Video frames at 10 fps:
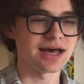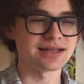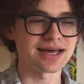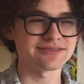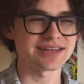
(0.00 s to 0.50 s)
A
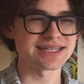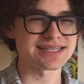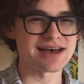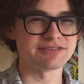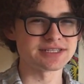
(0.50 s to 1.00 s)
lot of that's
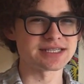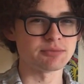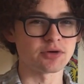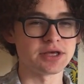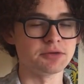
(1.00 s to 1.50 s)
obviously
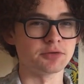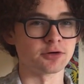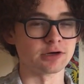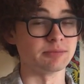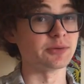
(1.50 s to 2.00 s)
pretty
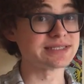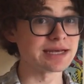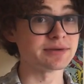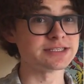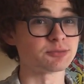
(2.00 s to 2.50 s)
immoral, but with
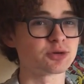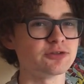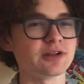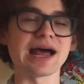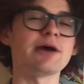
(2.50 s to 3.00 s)
somebody's
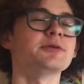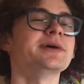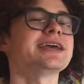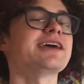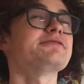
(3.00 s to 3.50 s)
approval, I would
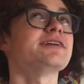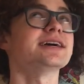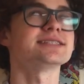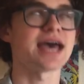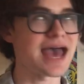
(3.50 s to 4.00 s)
make a
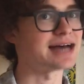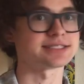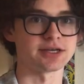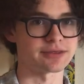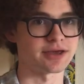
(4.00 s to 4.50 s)

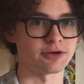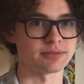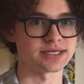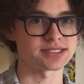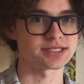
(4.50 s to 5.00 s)
fantastic
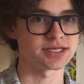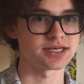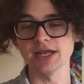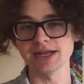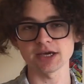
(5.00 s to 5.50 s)
therapist.
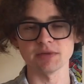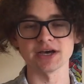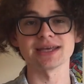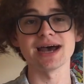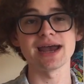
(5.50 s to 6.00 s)

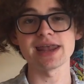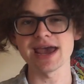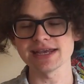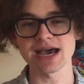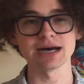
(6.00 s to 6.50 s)
Enigma can hide
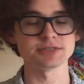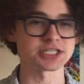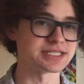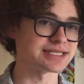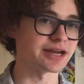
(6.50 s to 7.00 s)
any
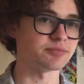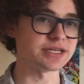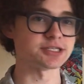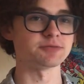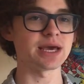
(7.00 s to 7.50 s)
object inside a
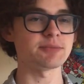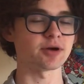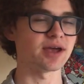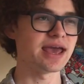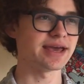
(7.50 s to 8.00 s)
piece of
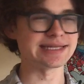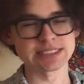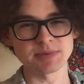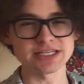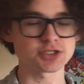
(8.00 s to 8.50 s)
paper, and
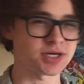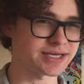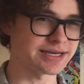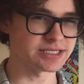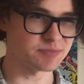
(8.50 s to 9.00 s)
Space
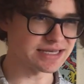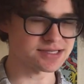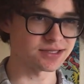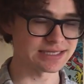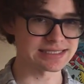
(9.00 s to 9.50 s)
Trucking is
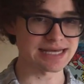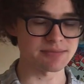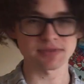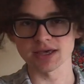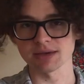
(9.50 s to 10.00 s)
basically the
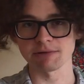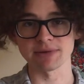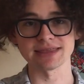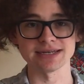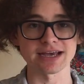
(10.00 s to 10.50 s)
same thing but
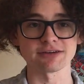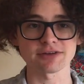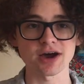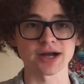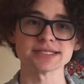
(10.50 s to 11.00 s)
with a deck of
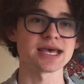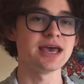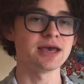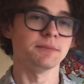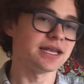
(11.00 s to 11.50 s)
cards,
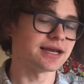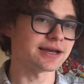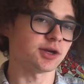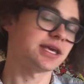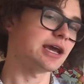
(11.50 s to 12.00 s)
meaning
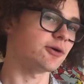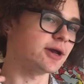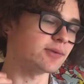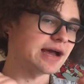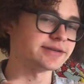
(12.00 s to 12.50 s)
I could carry
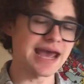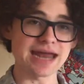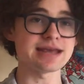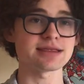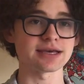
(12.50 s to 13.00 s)
around
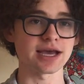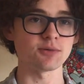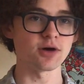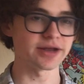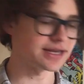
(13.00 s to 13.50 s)
anything
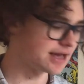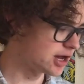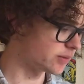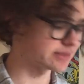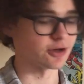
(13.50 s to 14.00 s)
I wanted
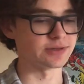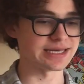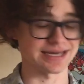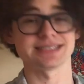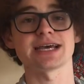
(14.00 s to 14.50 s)
with
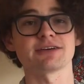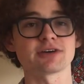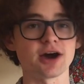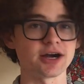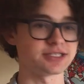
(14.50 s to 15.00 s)
only a deck of
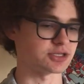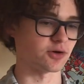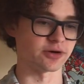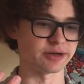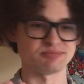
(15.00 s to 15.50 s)
cards
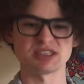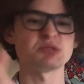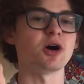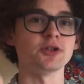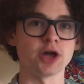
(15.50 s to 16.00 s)
or a
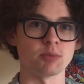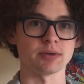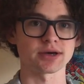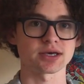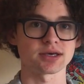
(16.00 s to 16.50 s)
small
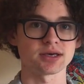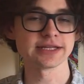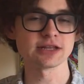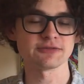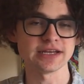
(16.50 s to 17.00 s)
notebook.
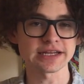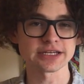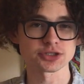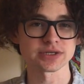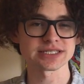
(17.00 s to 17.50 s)
Little Feet
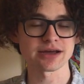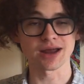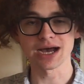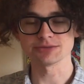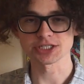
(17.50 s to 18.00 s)
can shrink down
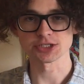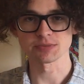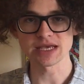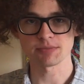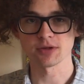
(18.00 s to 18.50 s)
objects or
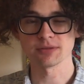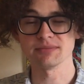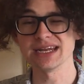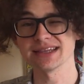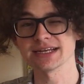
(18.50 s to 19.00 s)
people,
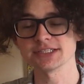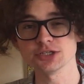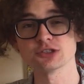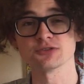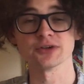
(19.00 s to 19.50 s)
meaning that it's
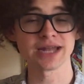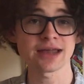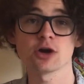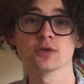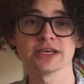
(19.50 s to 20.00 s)
useful
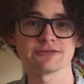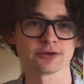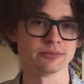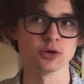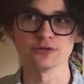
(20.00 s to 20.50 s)
not only
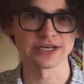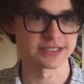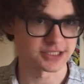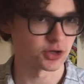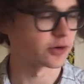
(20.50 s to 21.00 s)
for moving
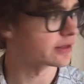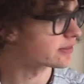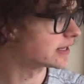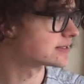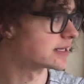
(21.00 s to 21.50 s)
and storing
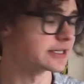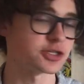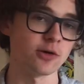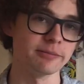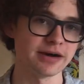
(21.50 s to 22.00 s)
things like the
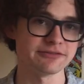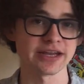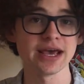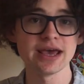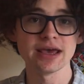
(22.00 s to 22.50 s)
two above
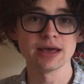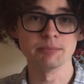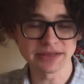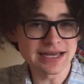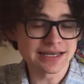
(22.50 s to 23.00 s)
it,
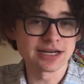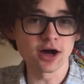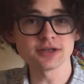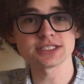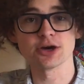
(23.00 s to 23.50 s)
but that it can
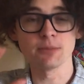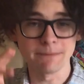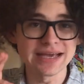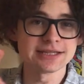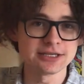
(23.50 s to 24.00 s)
also
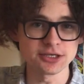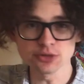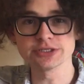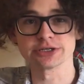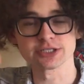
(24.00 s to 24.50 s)
make the
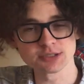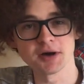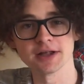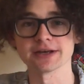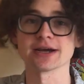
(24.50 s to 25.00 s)
user
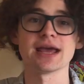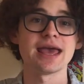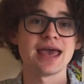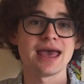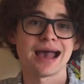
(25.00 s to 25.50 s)
smaller.
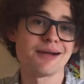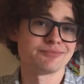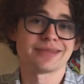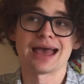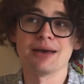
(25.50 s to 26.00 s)

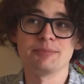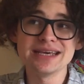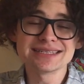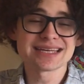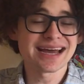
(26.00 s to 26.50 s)

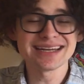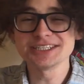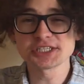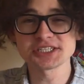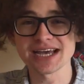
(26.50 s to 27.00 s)
Being tiny
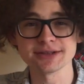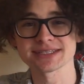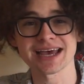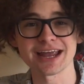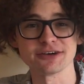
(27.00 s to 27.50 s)
just sounds
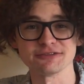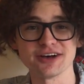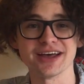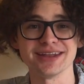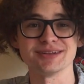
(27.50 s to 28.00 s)
kind of
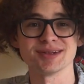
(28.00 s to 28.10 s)
fun.